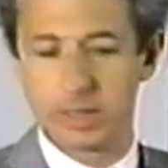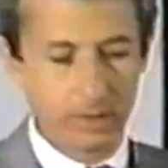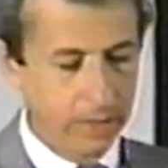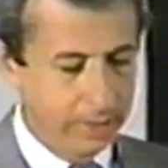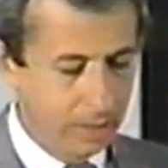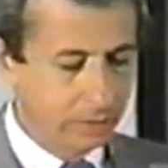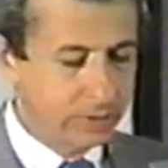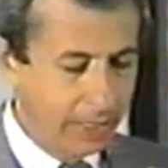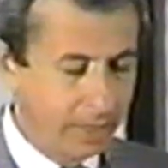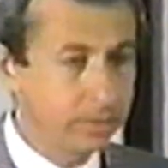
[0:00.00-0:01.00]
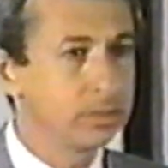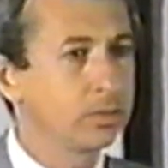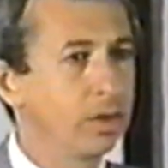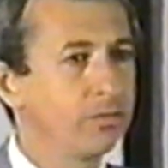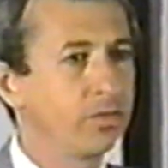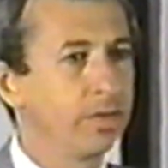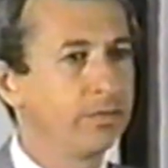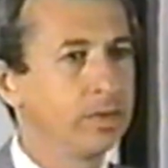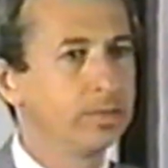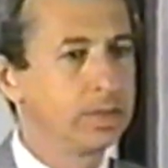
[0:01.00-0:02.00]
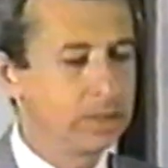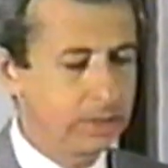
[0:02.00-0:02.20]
and I knelt down right in front of him.